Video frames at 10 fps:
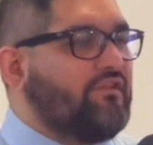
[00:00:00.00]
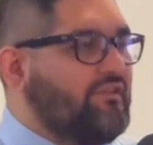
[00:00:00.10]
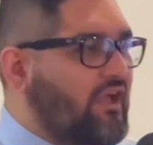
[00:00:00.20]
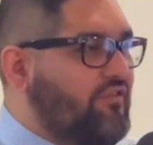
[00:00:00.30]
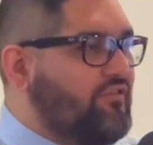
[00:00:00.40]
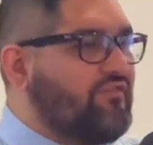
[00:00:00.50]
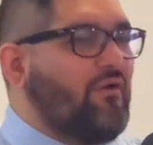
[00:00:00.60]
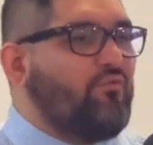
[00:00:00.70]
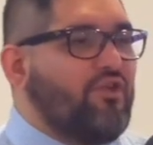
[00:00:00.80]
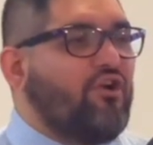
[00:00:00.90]
another that
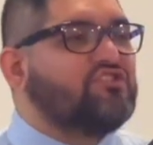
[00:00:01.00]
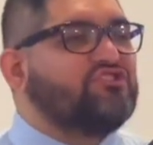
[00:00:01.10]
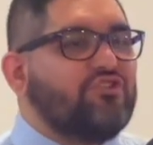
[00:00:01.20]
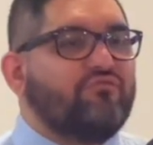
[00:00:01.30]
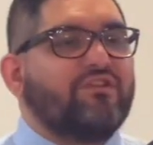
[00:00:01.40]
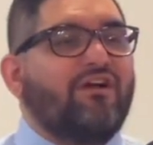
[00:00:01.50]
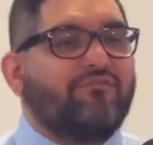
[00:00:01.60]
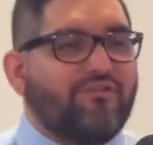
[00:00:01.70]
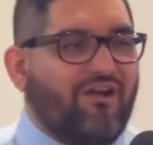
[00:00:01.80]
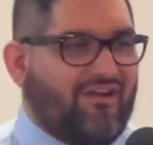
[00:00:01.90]
we are children
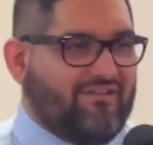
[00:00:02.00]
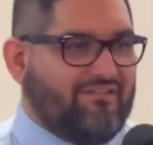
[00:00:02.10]
of God.